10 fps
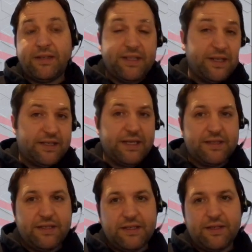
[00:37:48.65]
since
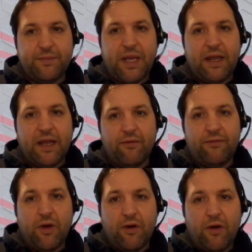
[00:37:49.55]
the beginning
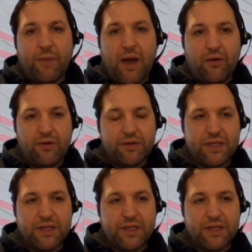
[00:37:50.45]
of Paragon